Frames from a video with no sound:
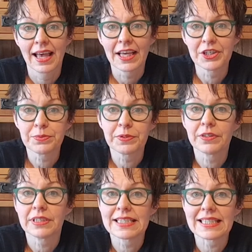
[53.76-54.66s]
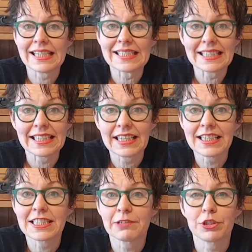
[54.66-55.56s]
And to be honest, it's
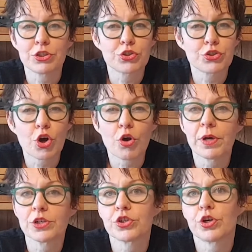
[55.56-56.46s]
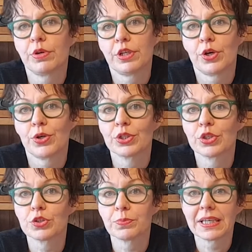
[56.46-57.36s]
easy with so much going
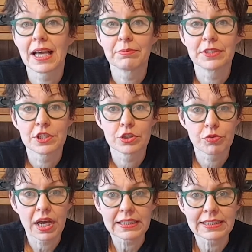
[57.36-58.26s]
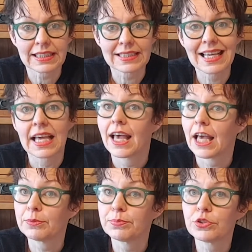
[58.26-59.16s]
on to become distracted
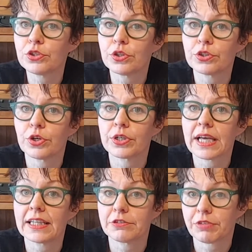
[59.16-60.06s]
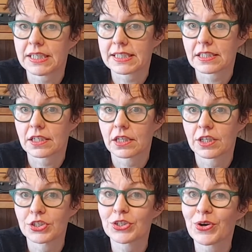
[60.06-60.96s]
and put your dog at risk.
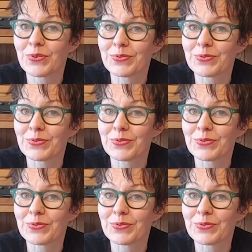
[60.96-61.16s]
So